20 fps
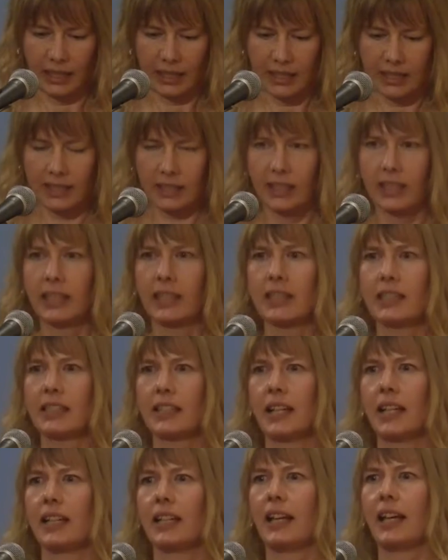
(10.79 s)
stunning
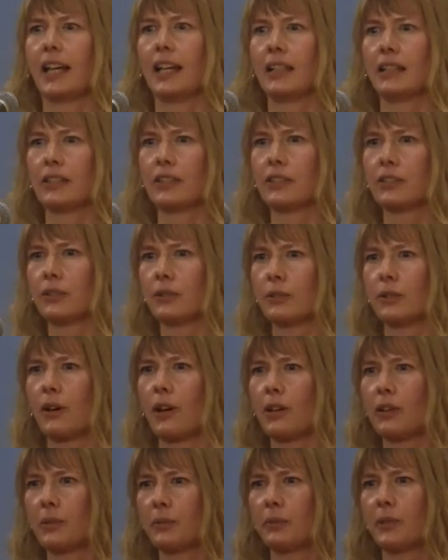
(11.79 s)
set, and to
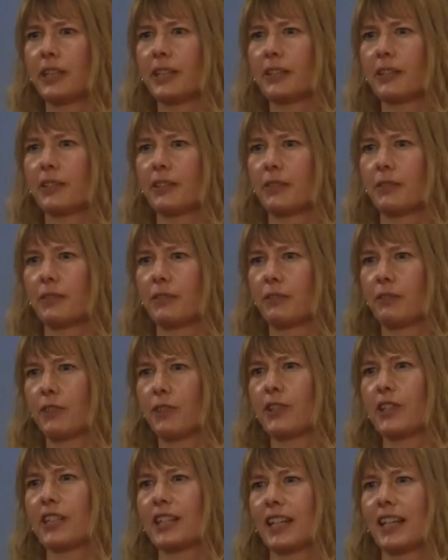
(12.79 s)
all the readers of the
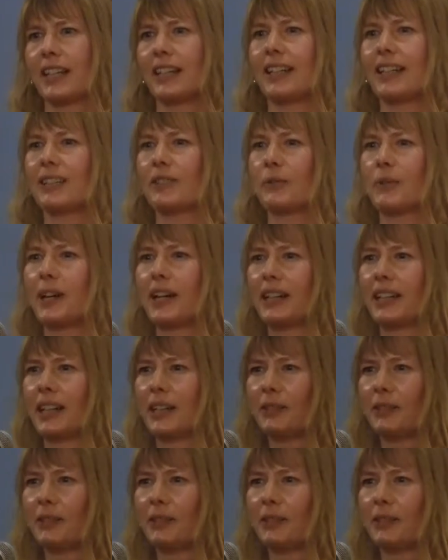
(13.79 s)
first set as well.